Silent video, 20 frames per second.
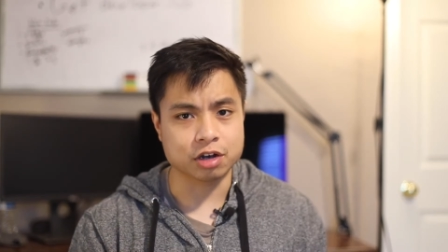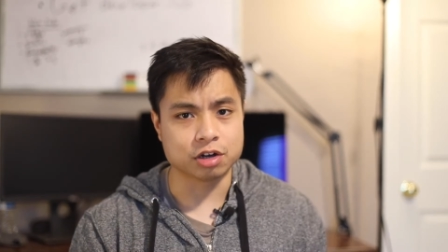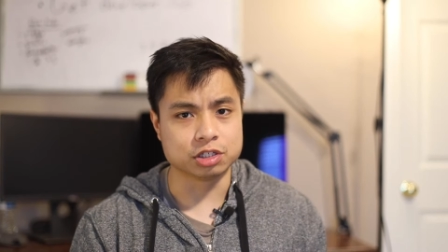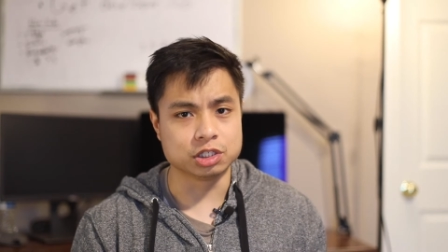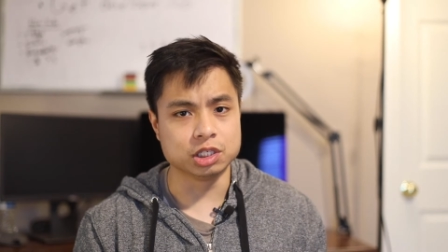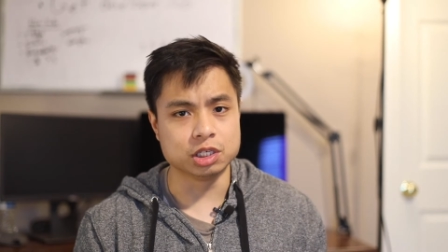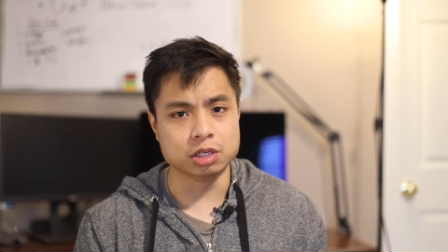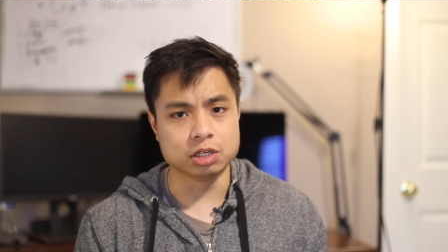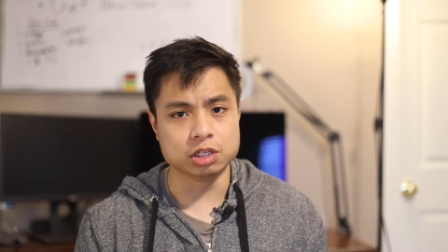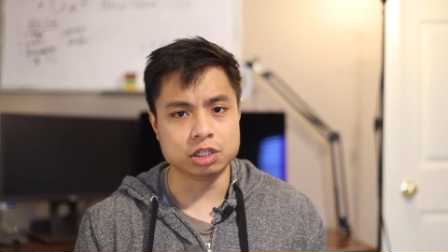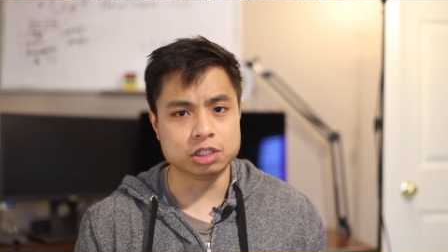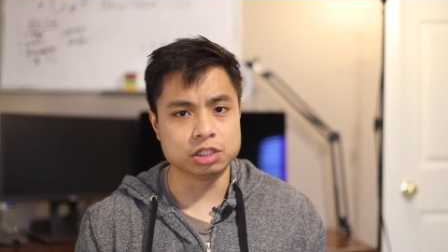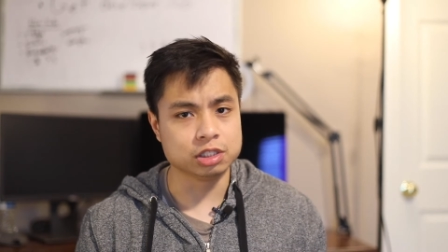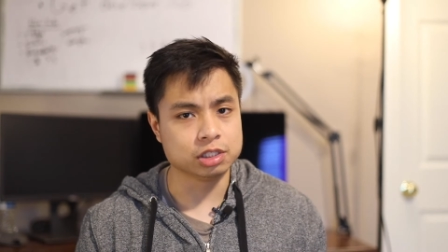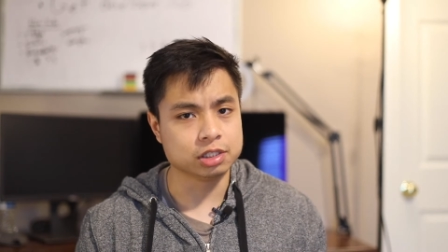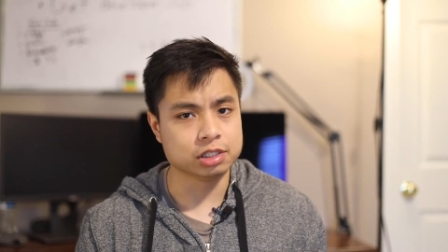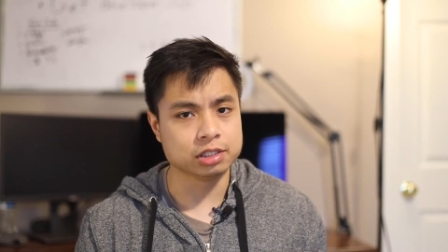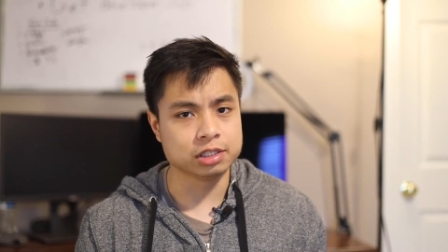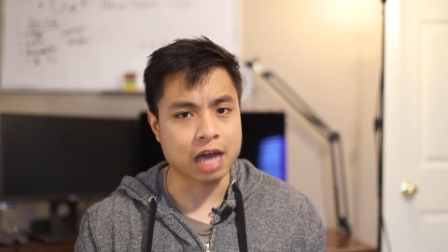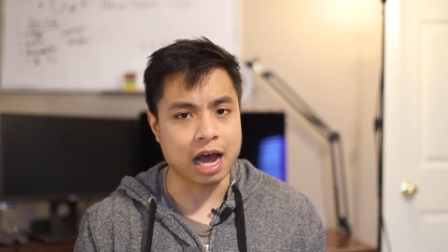or do you
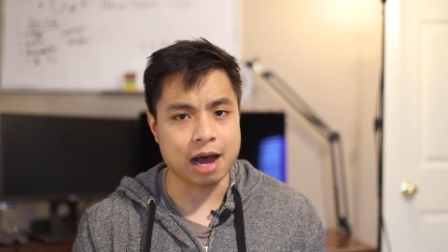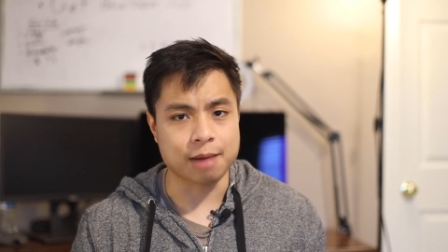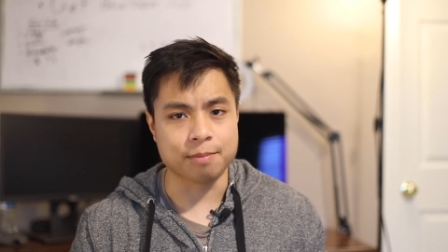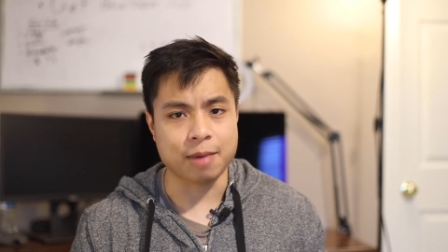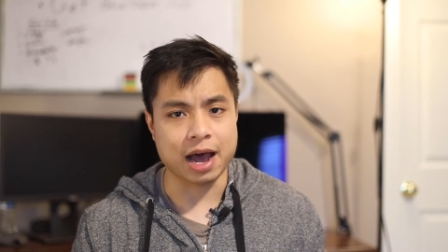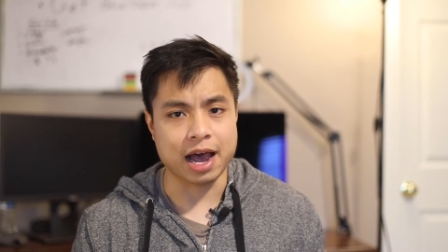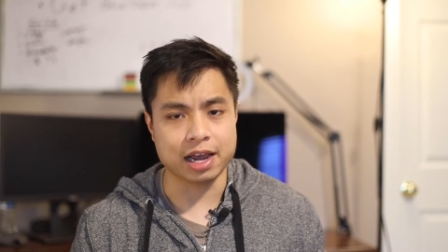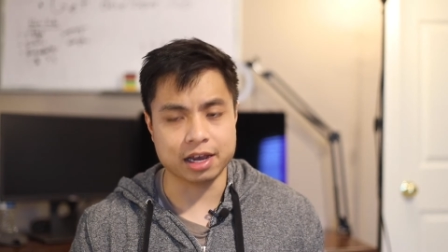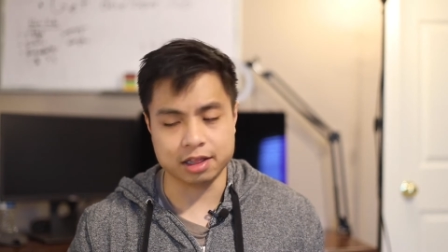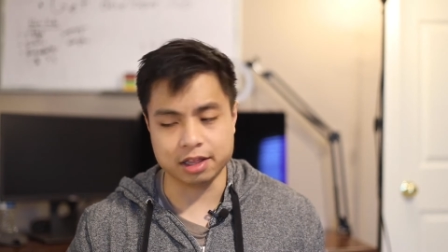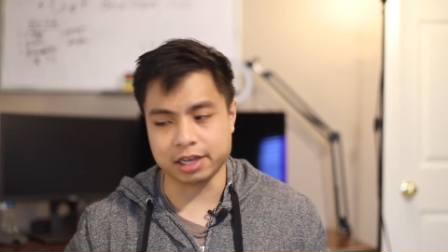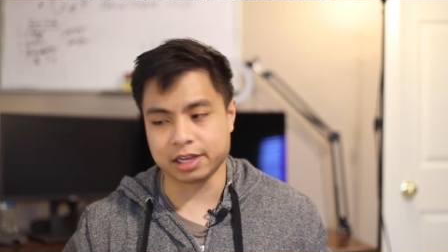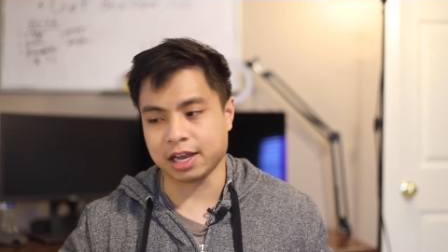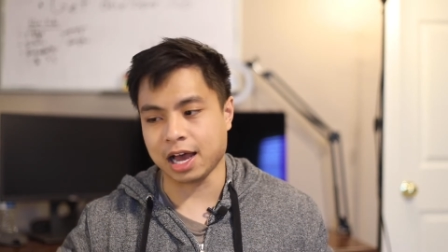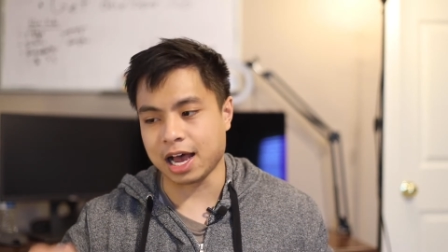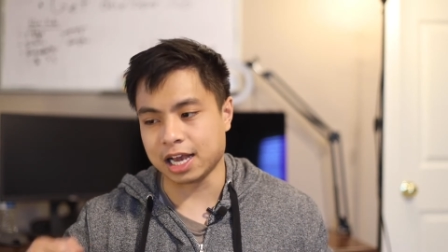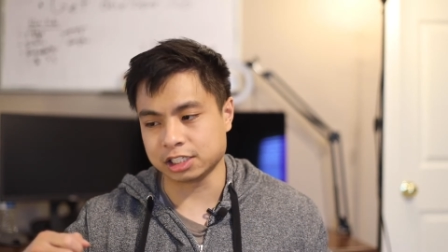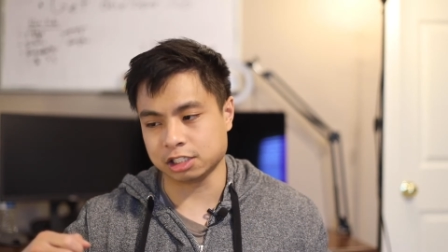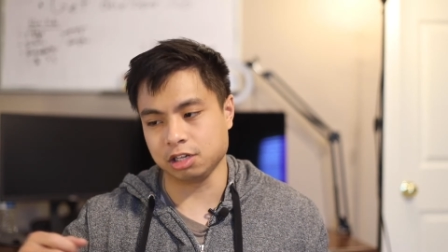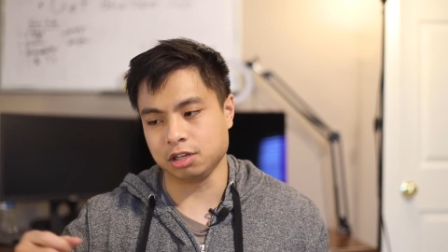not mind
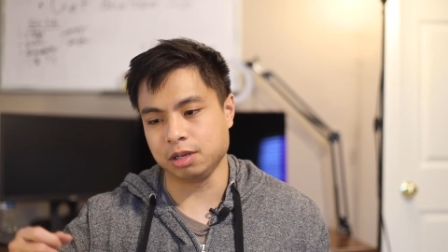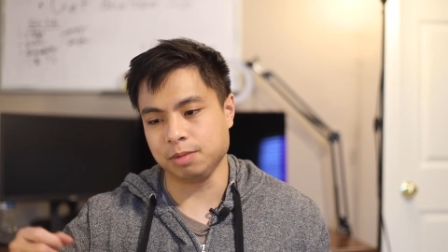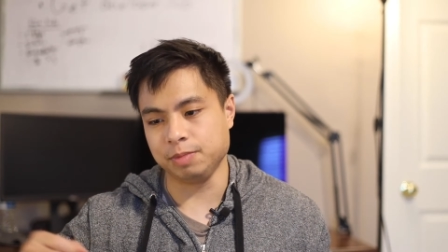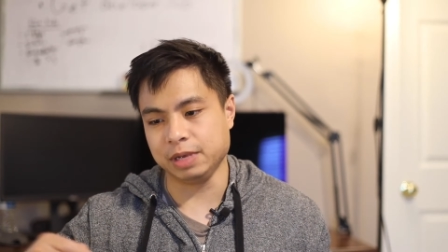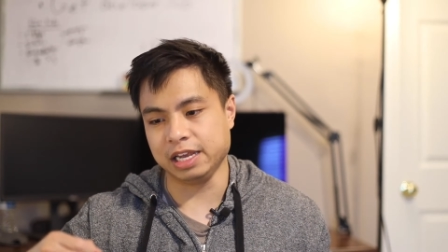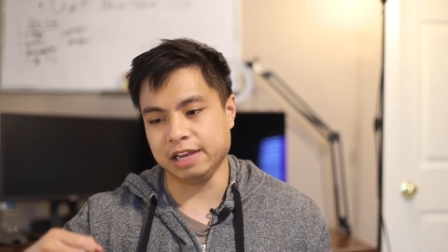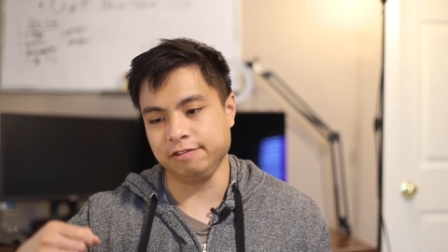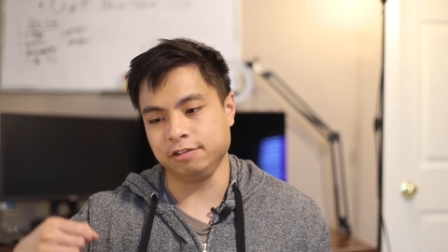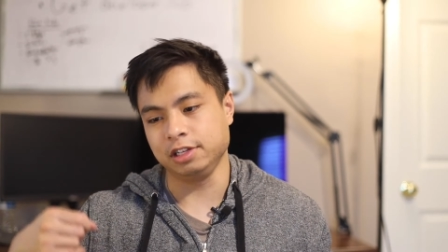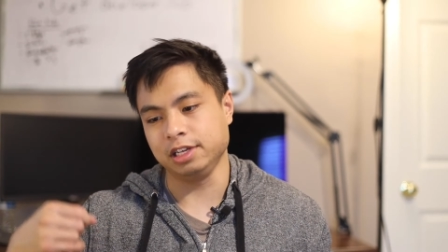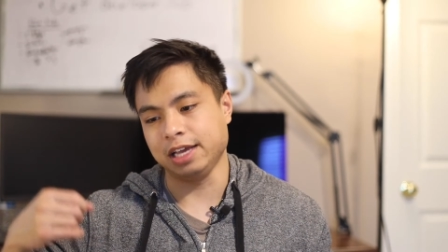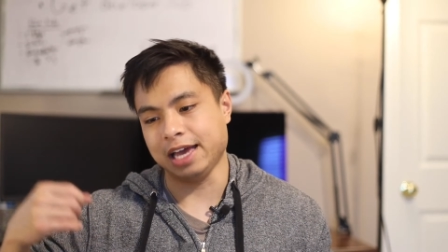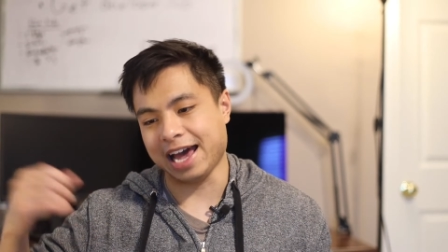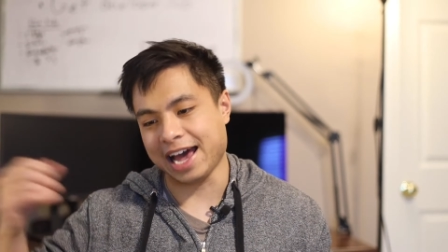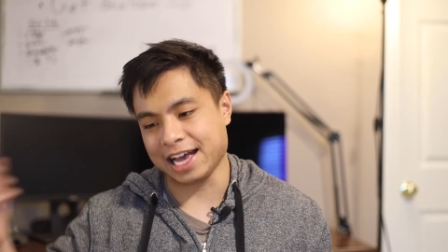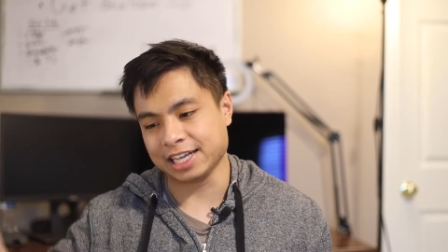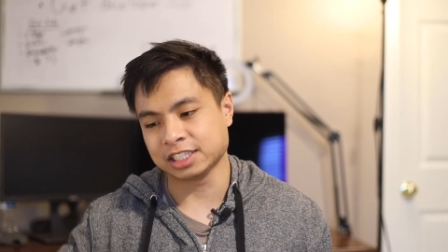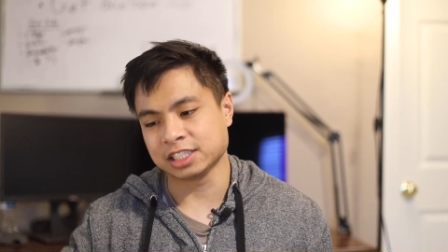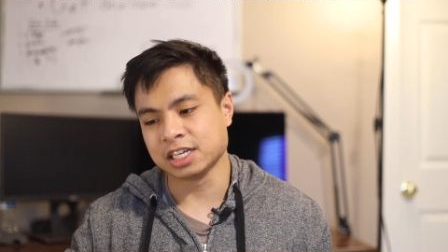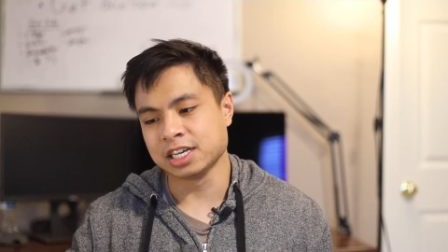constantly being able to
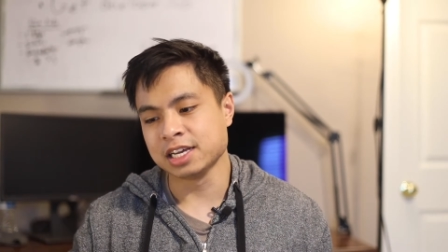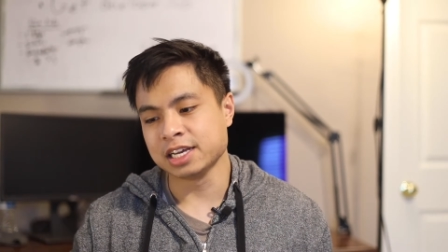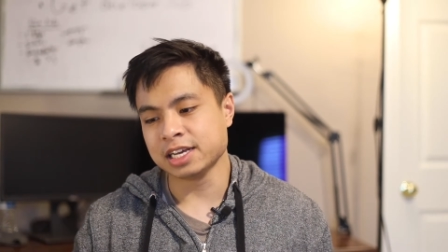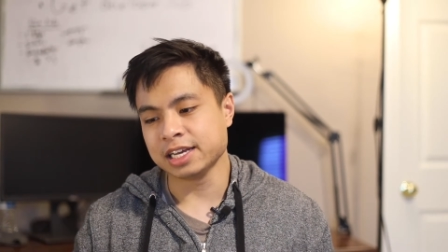ask